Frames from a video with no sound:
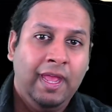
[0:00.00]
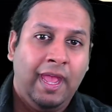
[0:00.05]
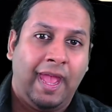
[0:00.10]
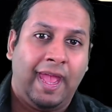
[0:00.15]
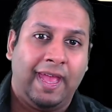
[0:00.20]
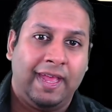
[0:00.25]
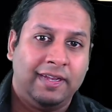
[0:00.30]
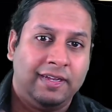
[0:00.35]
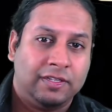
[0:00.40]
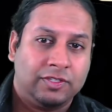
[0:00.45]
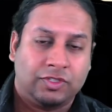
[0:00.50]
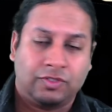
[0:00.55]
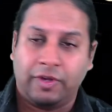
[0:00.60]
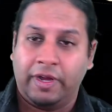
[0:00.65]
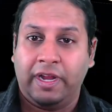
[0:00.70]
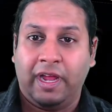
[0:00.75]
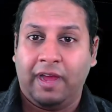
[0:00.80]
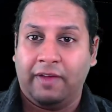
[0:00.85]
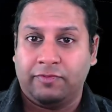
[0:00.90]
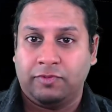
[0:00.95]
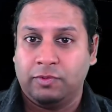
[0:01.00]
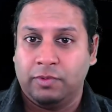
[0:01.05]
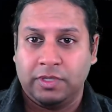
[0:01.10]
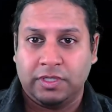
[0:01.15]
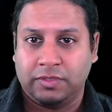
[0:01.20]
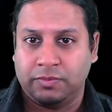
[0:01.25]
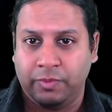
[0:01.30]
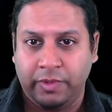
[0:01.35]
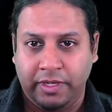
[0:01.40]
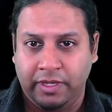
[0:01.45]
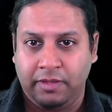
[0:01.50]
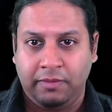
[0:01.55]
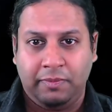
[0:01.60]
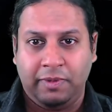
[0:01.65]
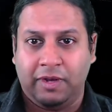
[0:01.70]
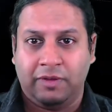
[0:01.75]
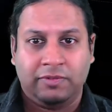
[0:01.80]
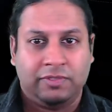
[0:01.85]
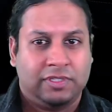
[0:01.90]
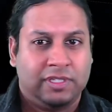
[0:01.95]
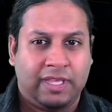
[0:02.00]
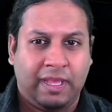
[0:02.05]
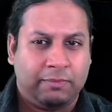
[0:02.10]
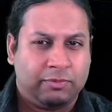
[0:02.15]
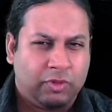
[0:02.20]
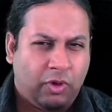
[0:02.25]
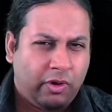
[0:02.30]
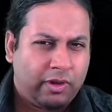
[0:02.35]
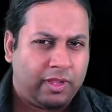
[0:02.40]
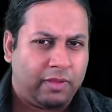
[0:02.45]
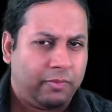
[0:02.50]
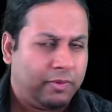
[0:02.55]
And straight afterwards, we, you know, kept talking.